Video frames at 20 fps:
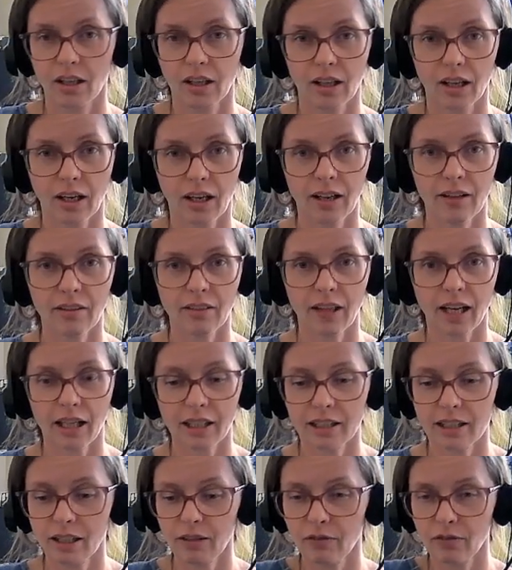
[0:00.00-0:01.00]
And
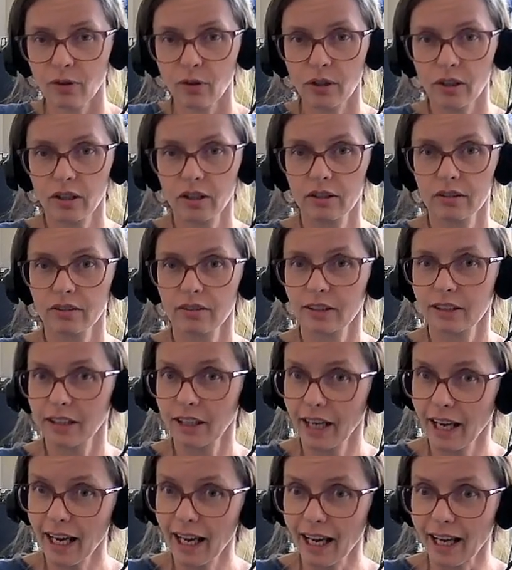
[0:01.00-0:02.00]
that's it for
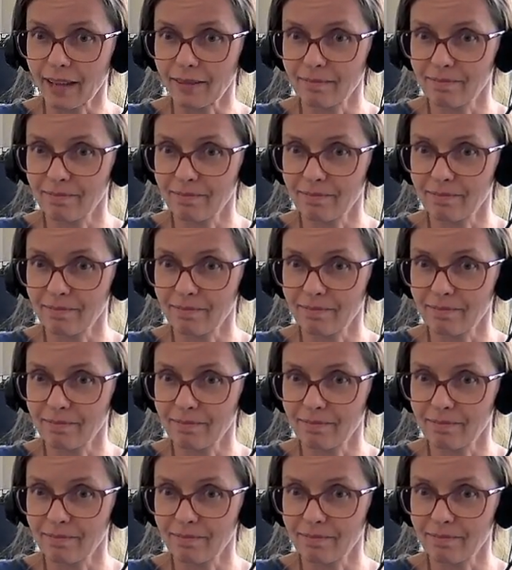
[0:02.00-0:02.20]
today.